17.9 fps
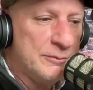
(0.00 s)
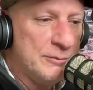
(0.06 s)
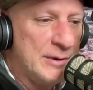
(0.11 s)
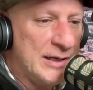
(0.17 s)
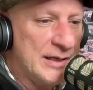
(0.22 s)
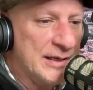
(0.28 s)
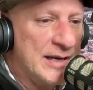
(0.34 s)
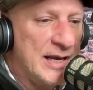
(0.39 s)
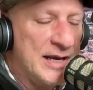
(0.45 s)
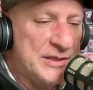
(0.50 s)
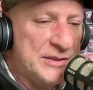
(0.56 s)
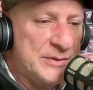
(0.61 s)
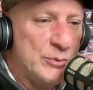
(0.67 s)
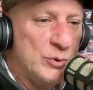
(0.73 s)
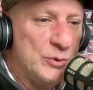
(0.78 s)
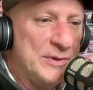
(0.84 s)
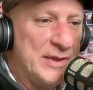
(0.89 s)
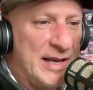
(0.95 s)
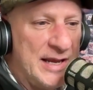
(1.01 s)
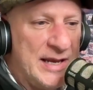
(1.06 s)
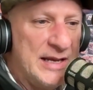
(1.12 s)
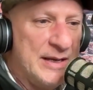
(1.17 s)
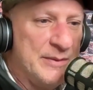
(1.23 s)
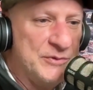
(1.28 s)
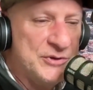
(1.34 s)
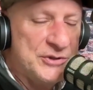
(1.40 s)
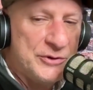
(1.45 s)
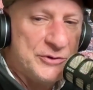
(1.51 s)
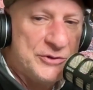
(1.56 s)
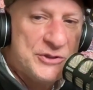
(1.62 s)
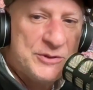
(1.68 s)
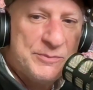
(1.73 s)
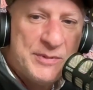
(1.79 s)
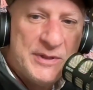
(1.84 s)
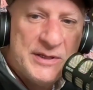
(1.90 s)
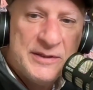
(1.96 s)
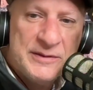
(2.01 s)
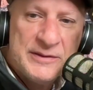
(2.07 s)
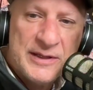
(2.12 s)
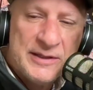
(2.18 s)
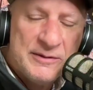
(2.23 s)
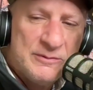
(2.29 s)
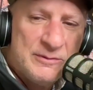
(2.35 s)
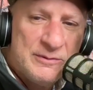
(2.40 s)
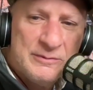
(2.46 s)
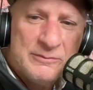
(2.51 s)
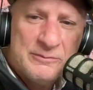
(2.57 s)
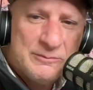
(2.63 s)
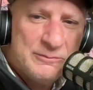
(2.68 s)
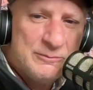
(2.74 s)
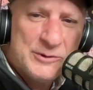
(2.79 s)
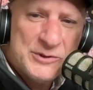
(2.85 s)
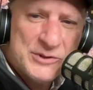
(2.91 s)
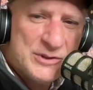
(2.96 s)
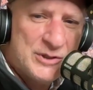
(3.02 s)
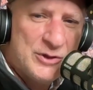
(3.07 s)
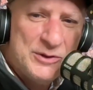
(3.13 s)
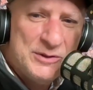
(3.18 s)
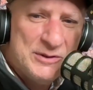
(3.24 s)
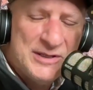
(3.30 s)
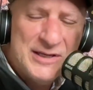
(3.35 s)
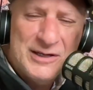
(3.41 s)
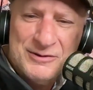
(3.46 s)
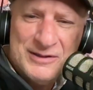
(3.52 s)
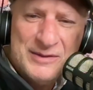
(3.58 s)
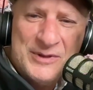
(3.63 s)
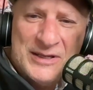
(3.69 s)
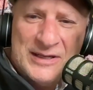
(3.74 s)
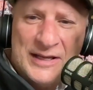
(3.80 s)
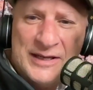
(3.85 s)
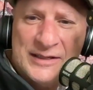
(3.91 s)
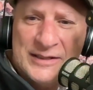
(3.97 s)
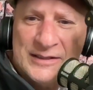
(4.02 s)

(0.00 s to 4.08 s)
recognizable name, so to speak, that was good? You know what I mean? Like,